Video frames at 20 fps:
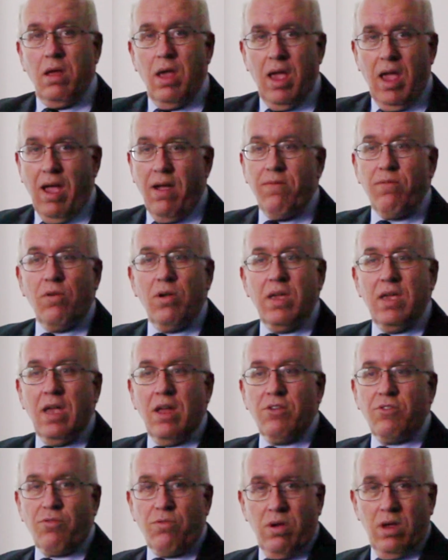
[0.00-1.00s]
Every
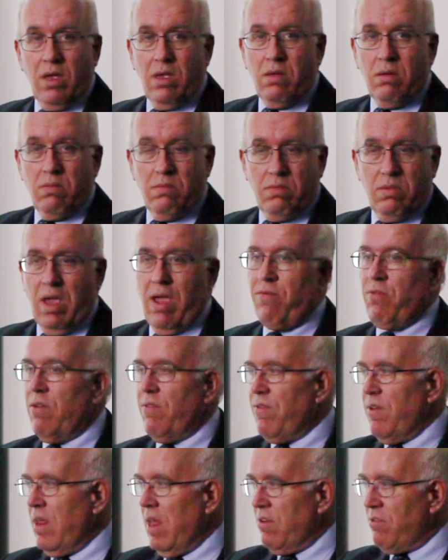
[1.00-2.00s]
entry, every
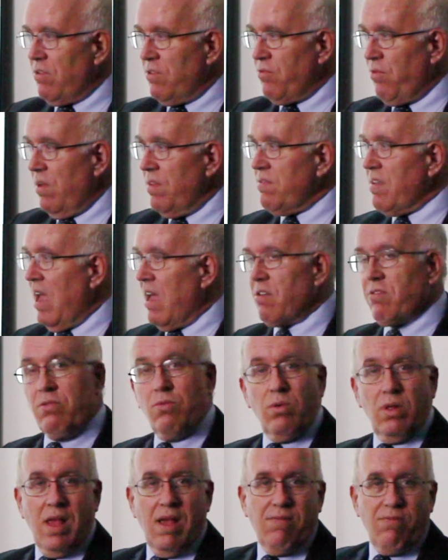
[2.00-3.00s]
financial transaction
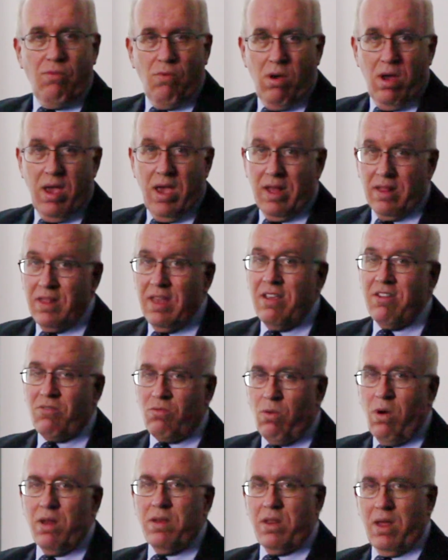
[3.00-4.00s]
will have at least
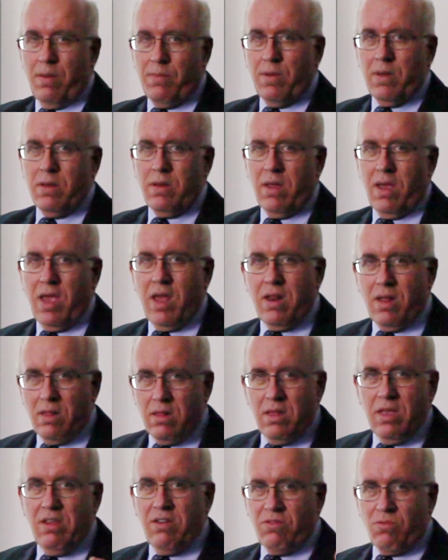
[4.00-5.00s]
one debit and
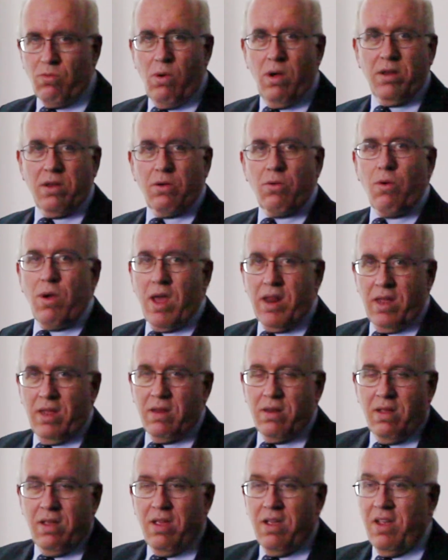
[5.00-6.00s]
at least one credit.
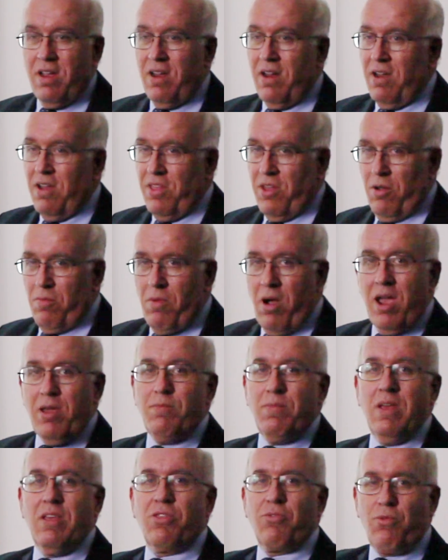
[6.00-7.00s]
There might
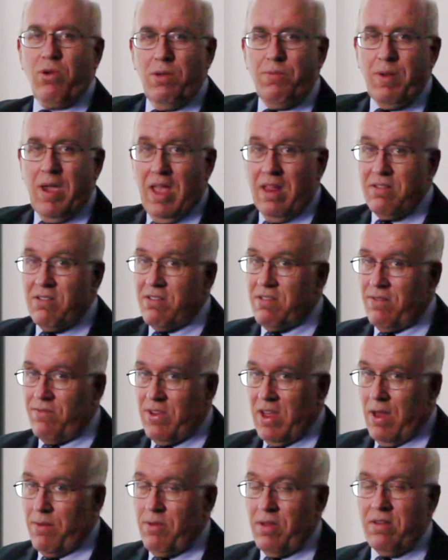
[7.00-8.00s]
be 3 pages of
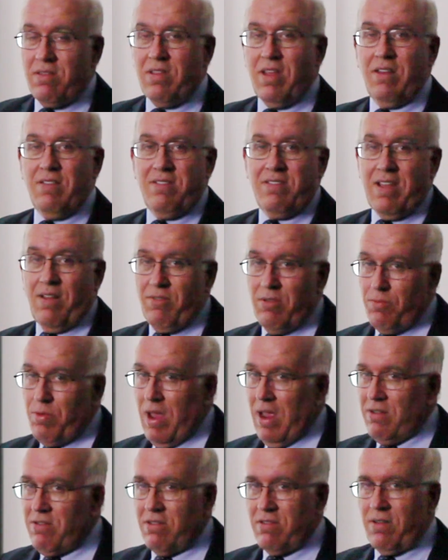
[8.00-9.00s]
debits and 7
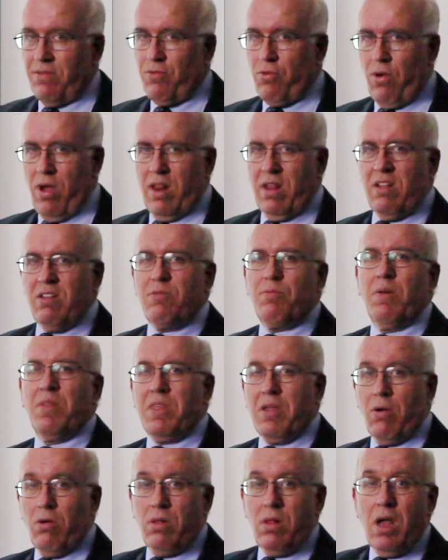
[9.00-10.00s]
pages of credits, but
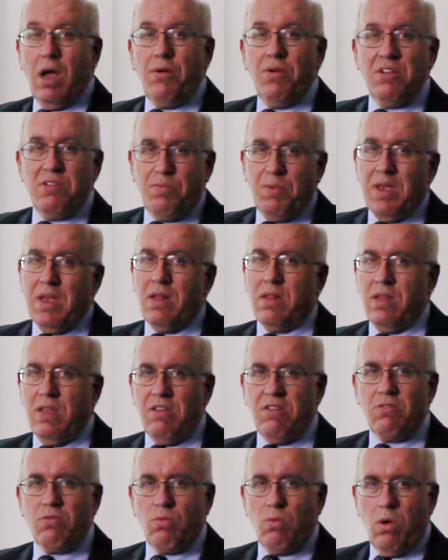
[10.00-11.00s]
there will always be at
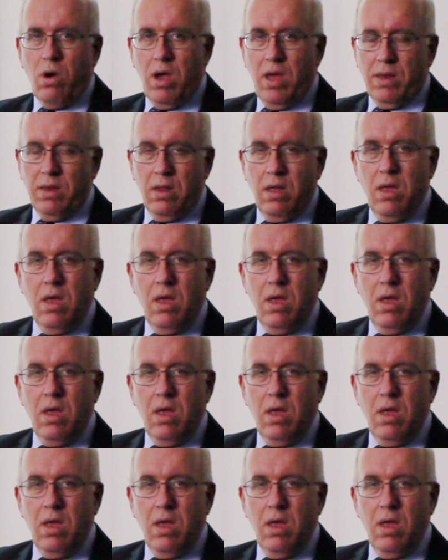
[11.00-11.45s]
least one.